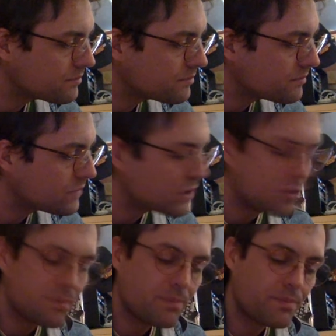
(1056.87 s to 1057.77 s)
The
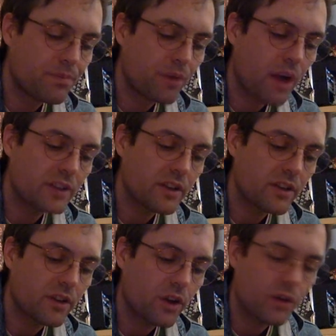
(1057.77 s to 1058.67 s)
new project
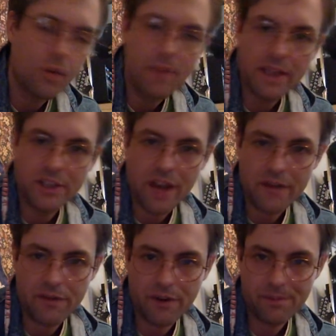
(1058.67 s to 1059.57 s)
is called Obey
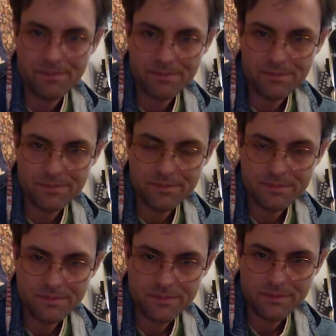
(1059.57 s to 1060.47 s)
Jennifer,
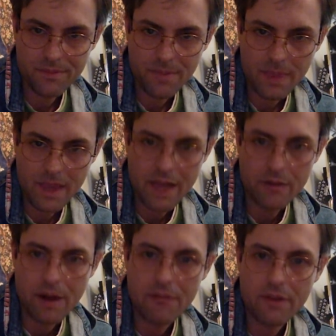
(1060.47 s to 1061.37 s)
in
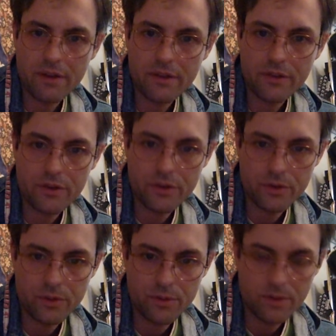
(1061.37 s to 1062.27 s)
reference
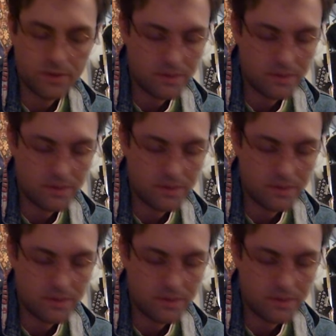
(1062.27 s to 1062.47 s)
to